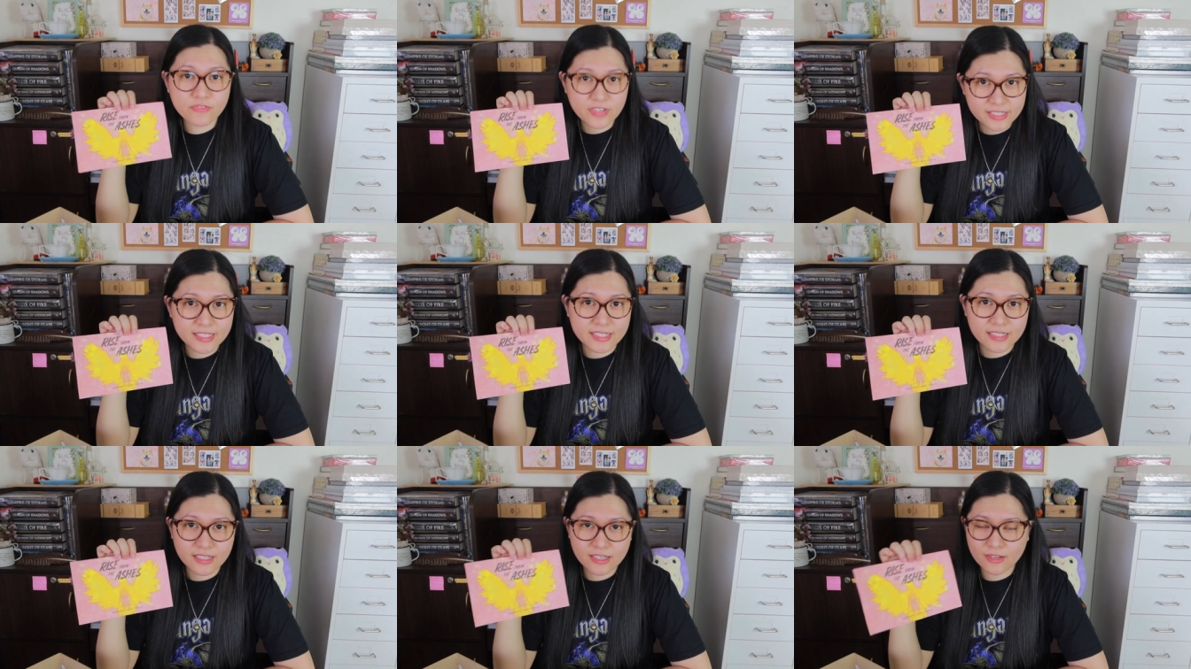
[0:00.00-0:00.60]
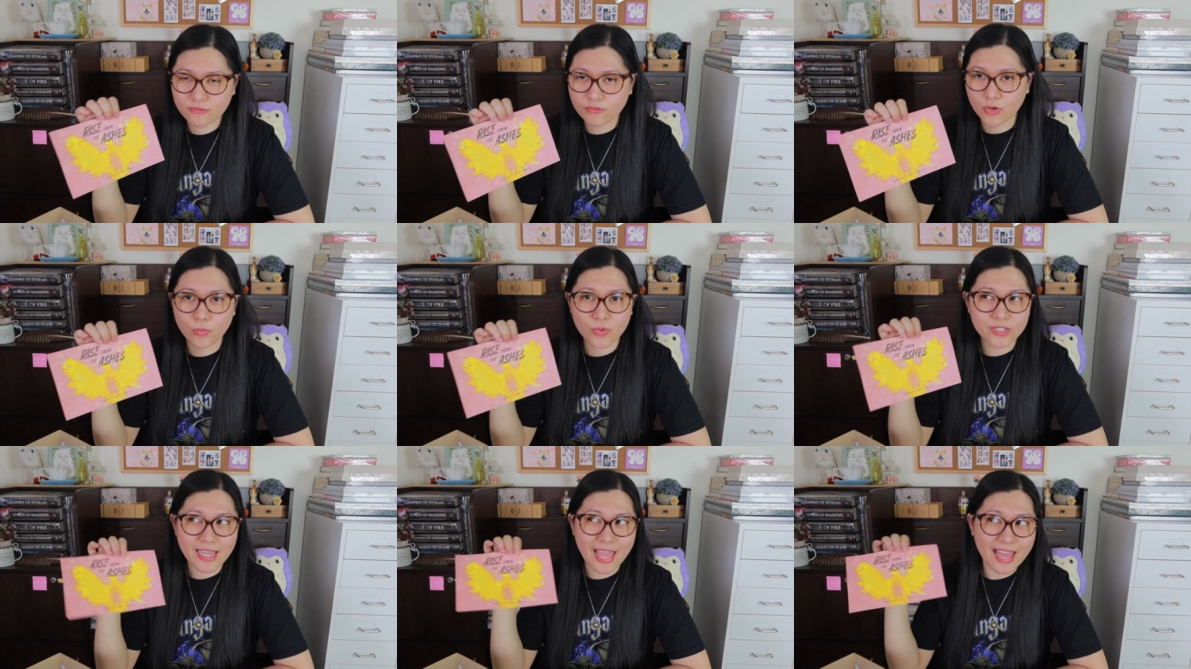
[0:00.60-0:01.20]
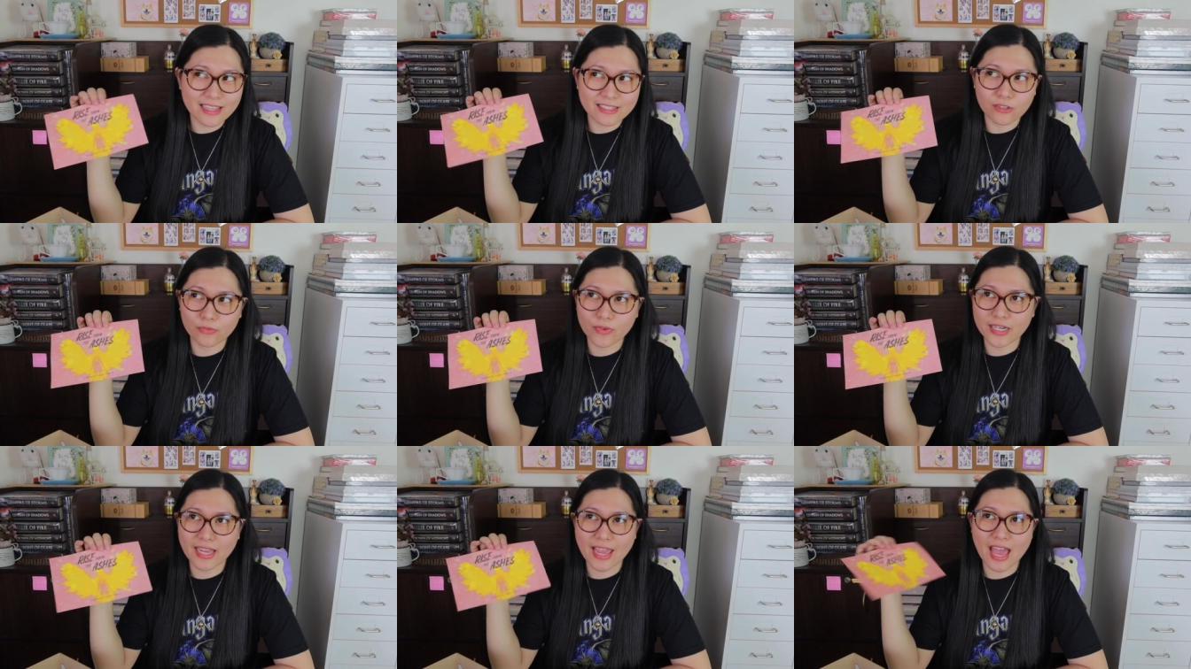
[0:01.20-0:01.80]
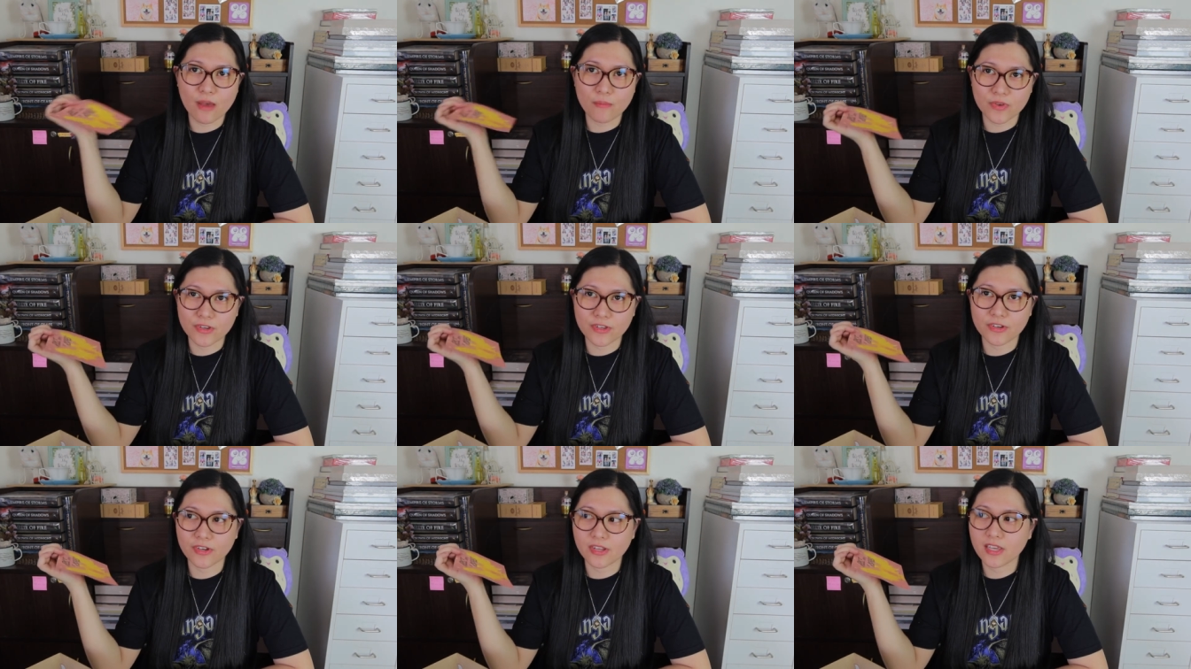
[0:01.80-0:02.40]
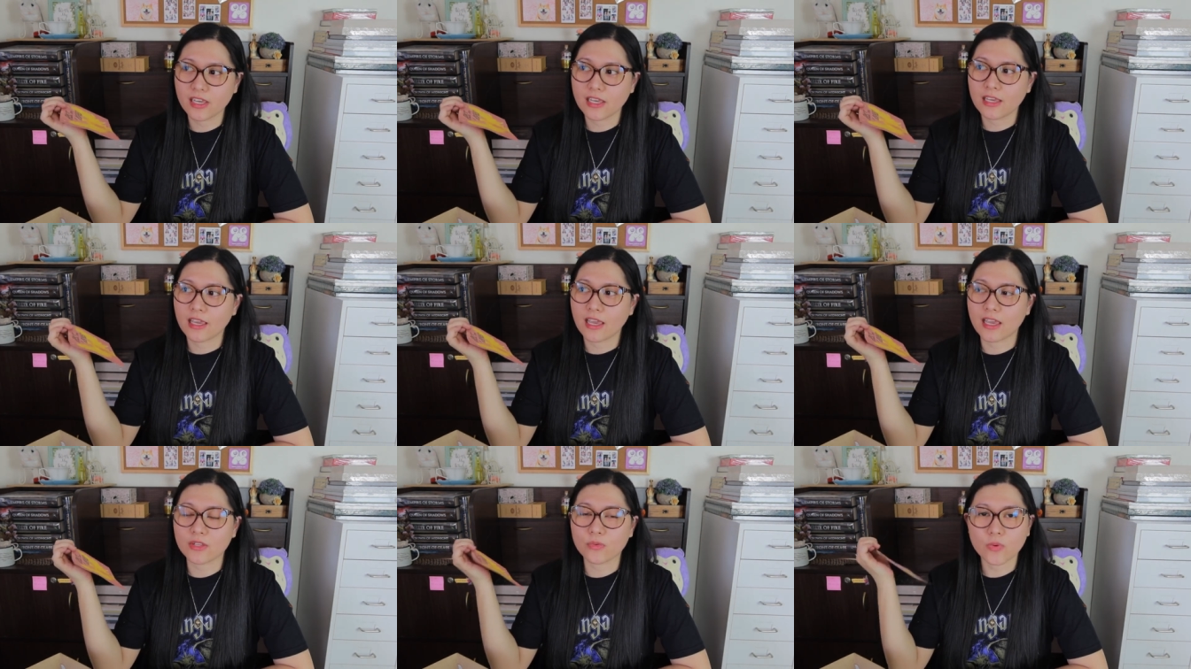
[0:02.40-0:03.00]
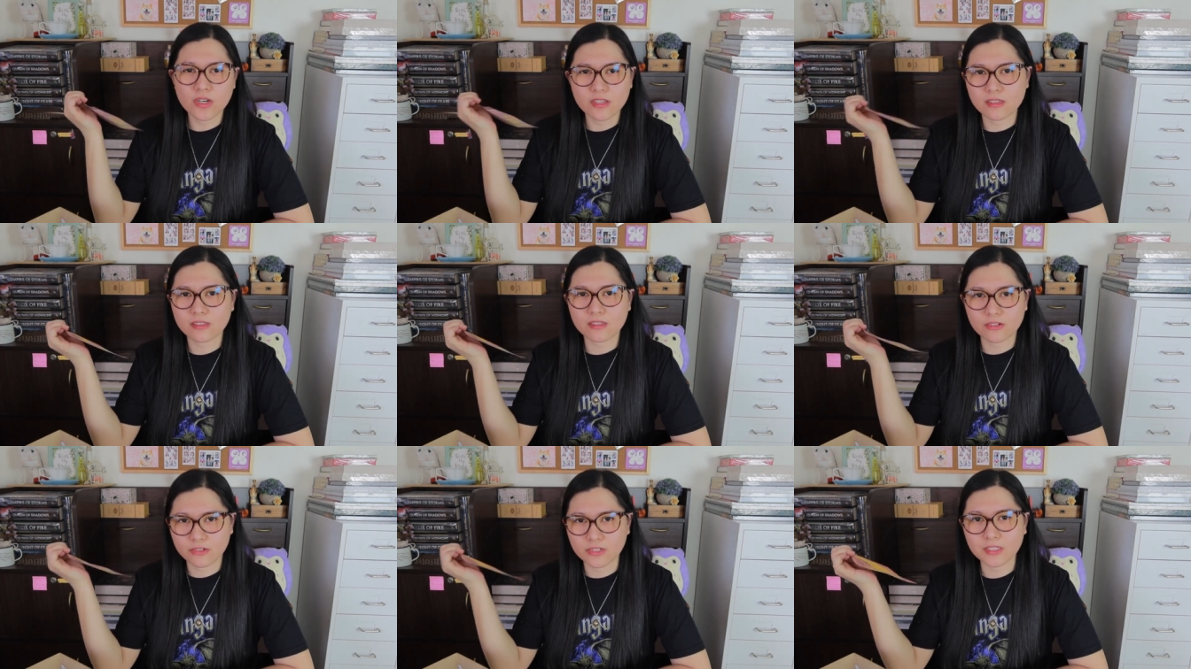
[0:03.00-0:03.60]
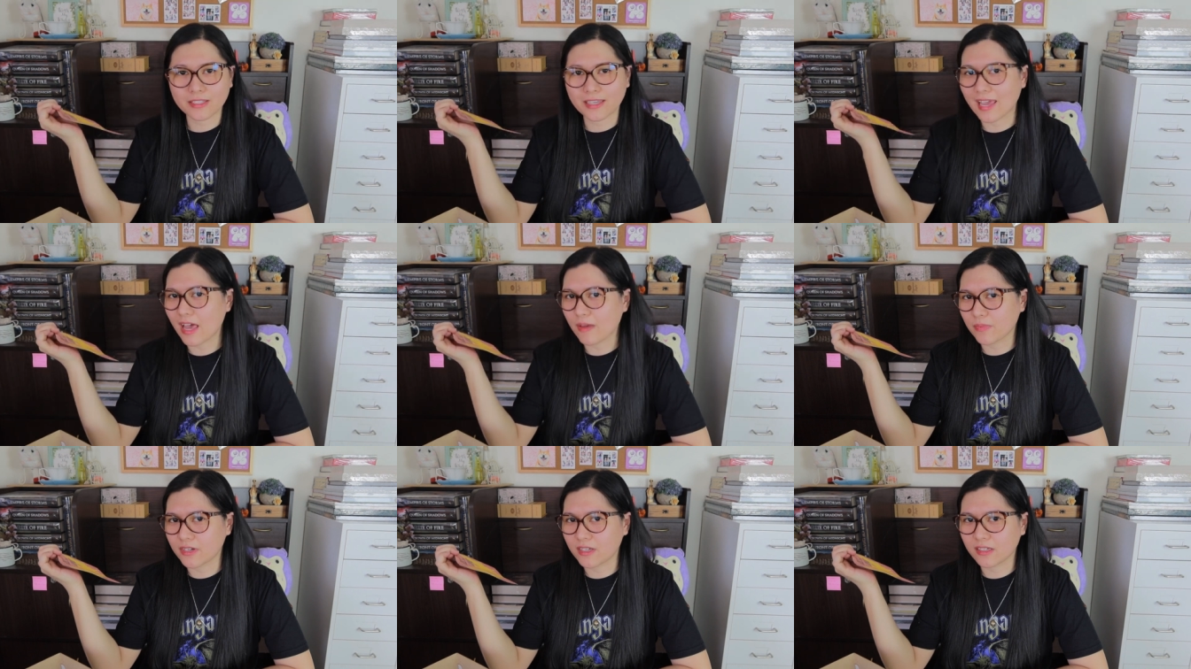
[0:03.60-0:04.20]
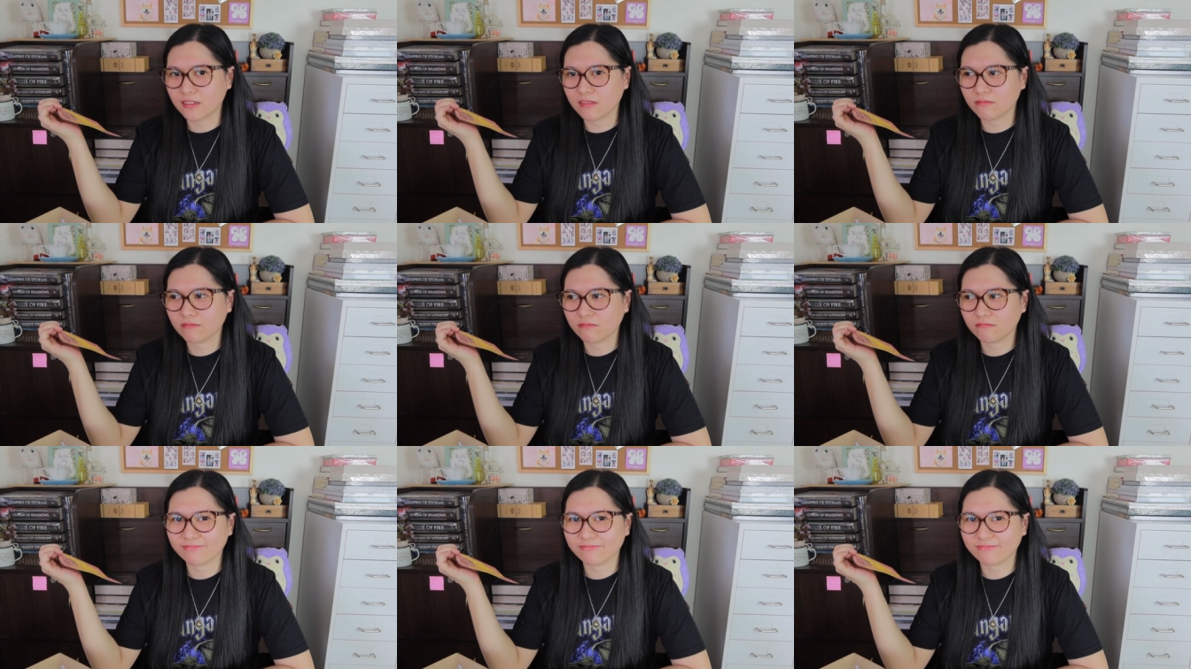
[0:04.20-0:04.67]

fitting for what has already happened and what is currently happening.